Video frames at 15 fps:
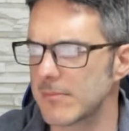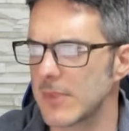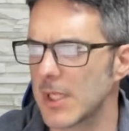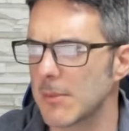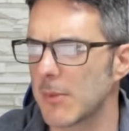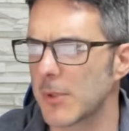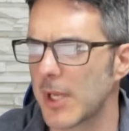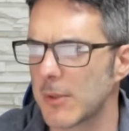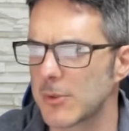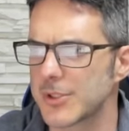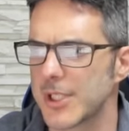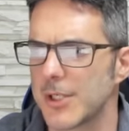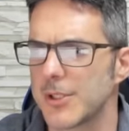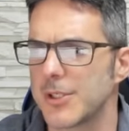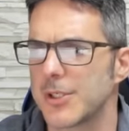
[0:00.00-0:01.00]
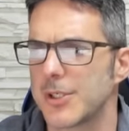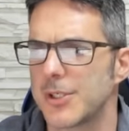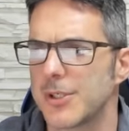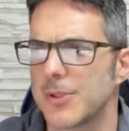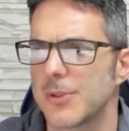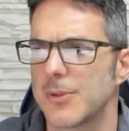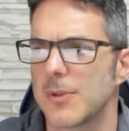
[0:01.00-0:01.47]
but what I will tell you to
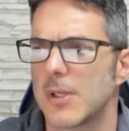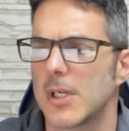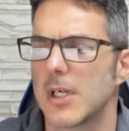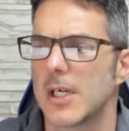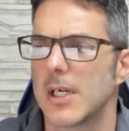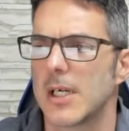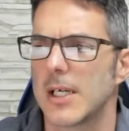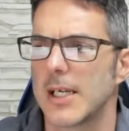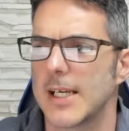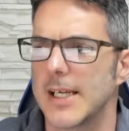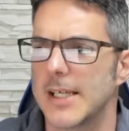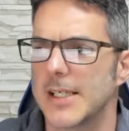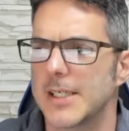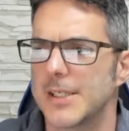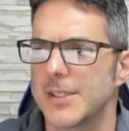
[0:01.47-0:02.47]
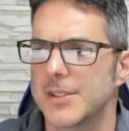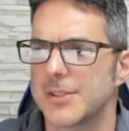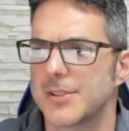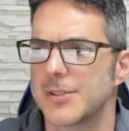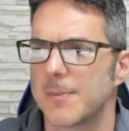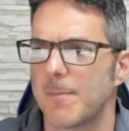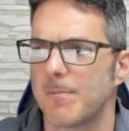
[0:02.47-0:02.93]
do
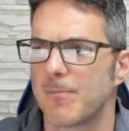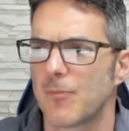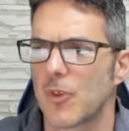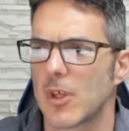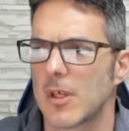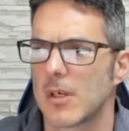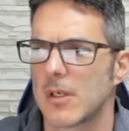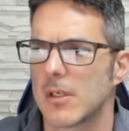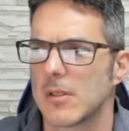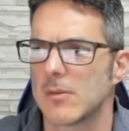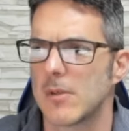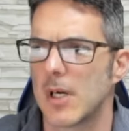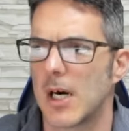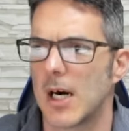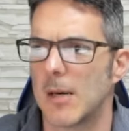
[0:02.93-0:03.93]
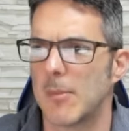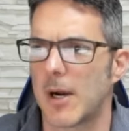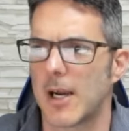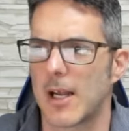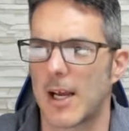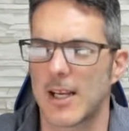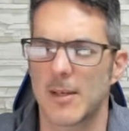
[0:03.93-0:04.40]
is
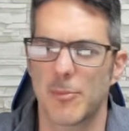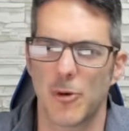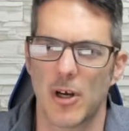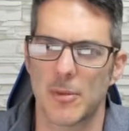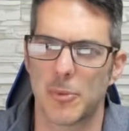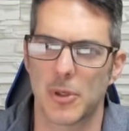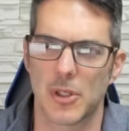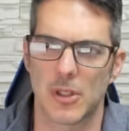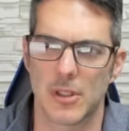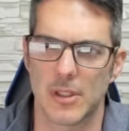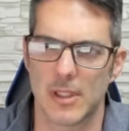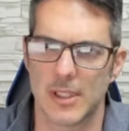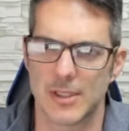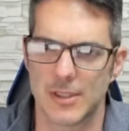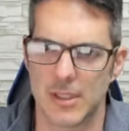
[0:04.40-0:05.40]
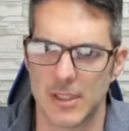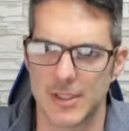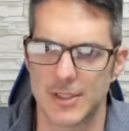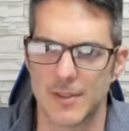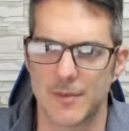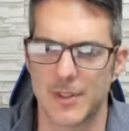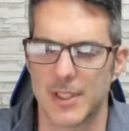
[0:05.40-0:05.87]
I could probably put a list
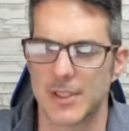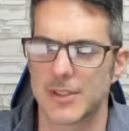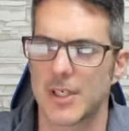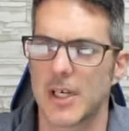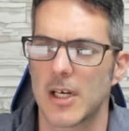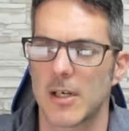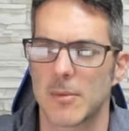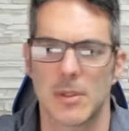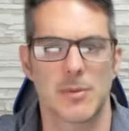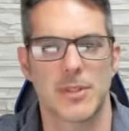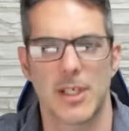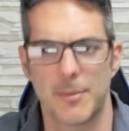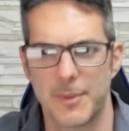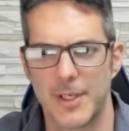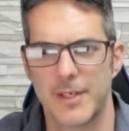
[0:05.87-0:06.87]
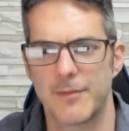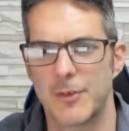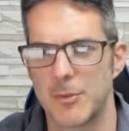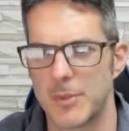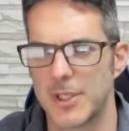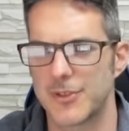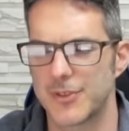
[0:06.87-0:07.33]
of things here, but it would take me a few
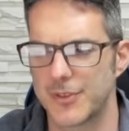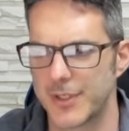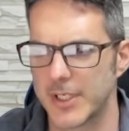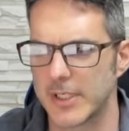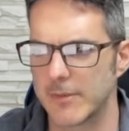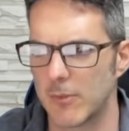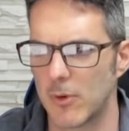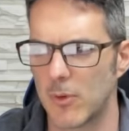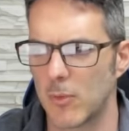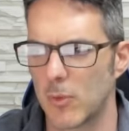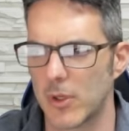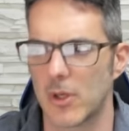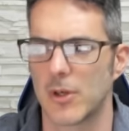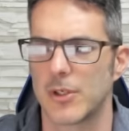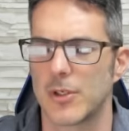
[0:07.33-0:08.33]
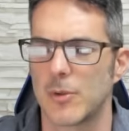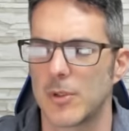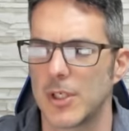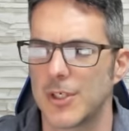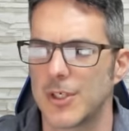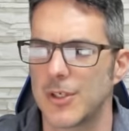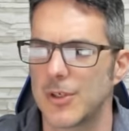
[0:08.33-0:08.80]
minutes to think of what all you
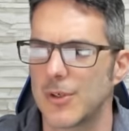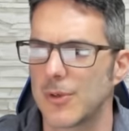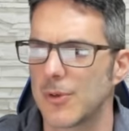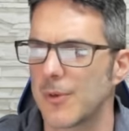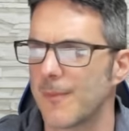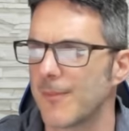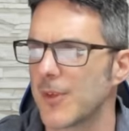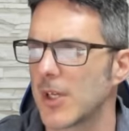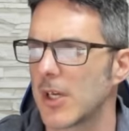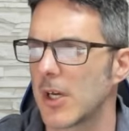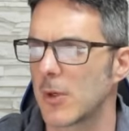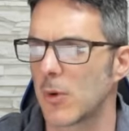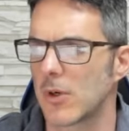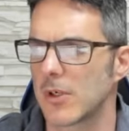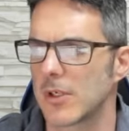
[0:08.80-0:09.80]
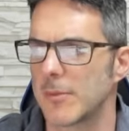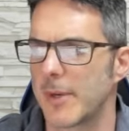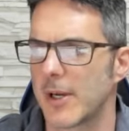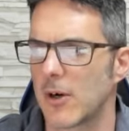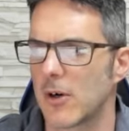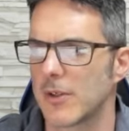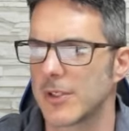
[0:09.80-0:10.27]
need to do in order to make
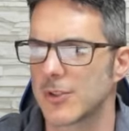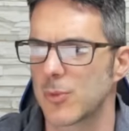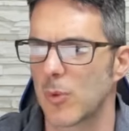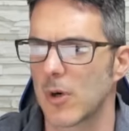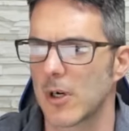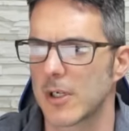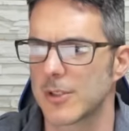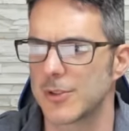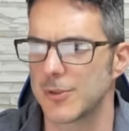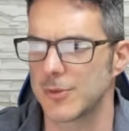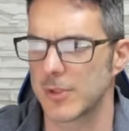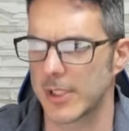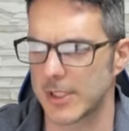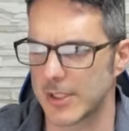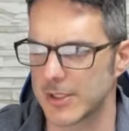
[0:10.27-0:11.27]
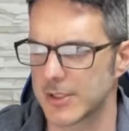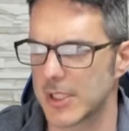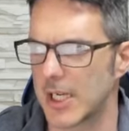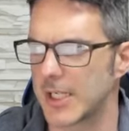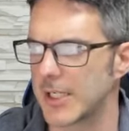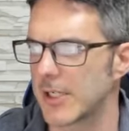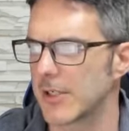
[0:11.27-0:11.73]
all this work. Do like this
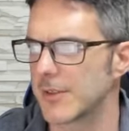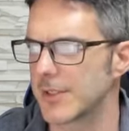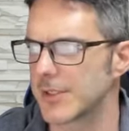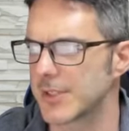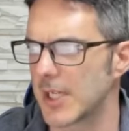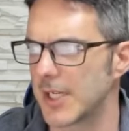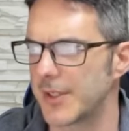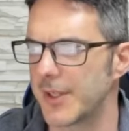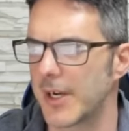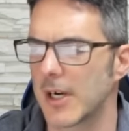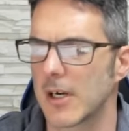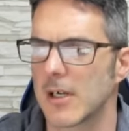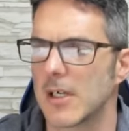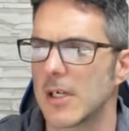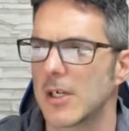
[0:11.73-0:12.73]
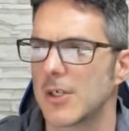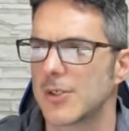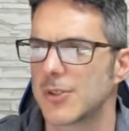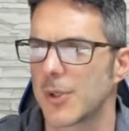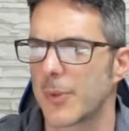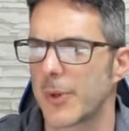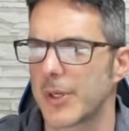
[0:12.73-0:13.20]
side here, this side there,
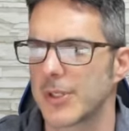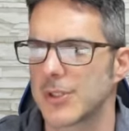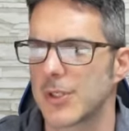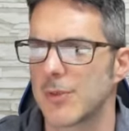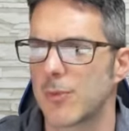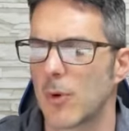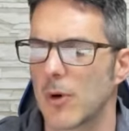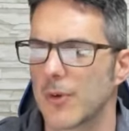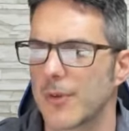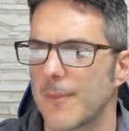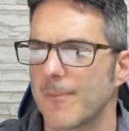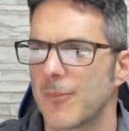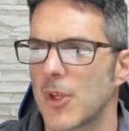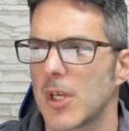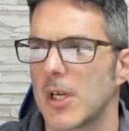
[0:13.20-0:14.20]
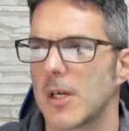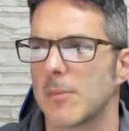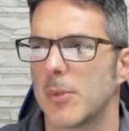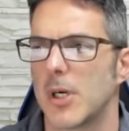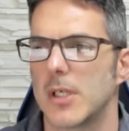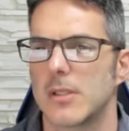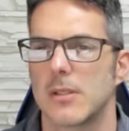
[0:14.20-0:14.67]
so on and so forth.
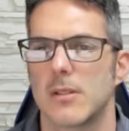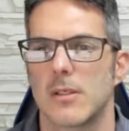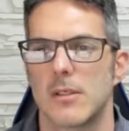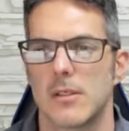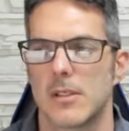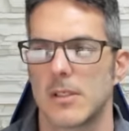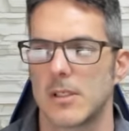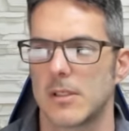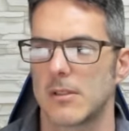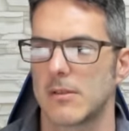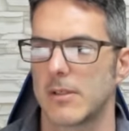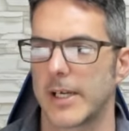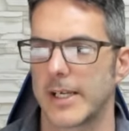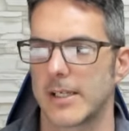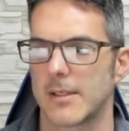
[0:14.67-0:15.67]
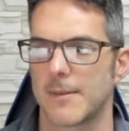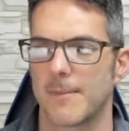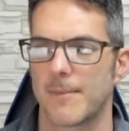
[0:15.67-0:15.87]
But like